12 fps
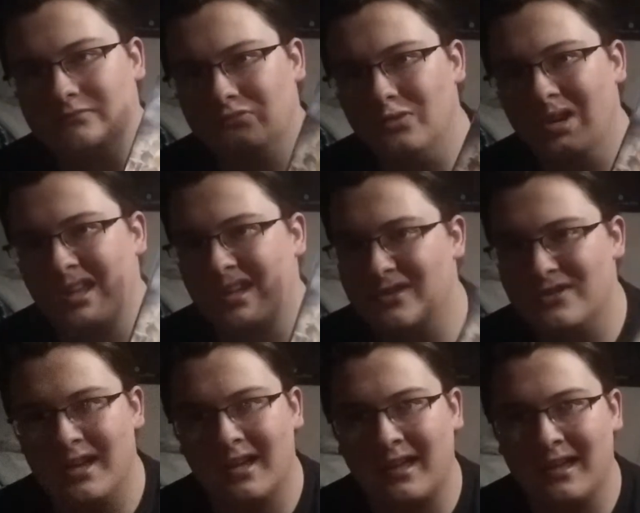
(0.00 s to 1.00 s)
Really good
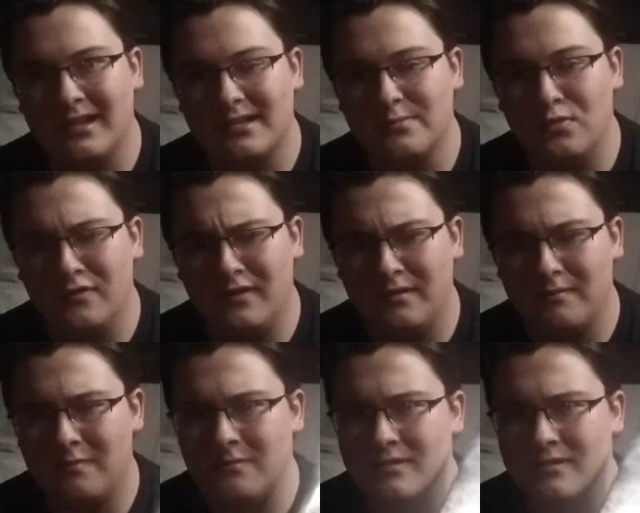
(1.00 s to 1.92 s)
Jackass movie.